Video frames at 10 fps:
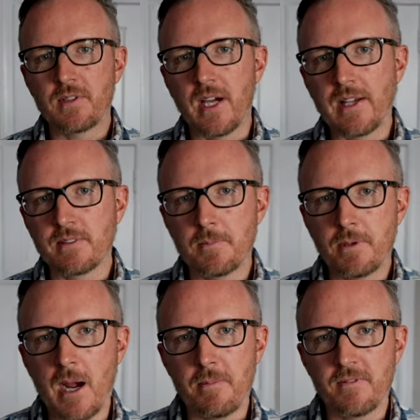size and the
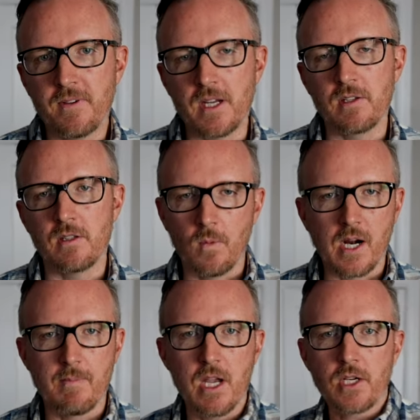proper fit. You
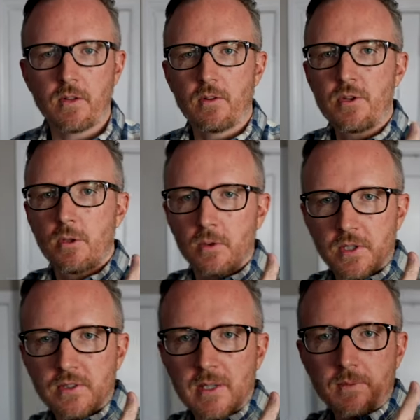want to make sure those
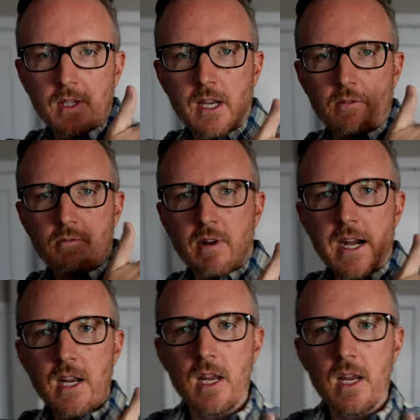shoulder seams hit right